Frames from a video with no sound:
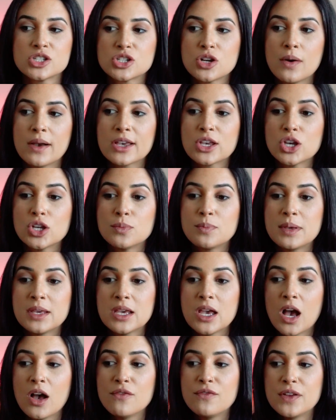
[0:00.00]
So it could
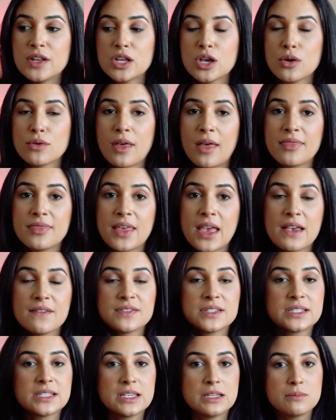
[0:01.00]
be a video that
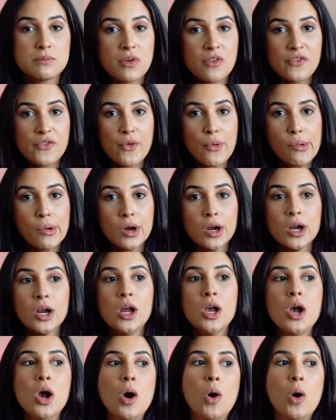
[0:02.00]
they've seen before,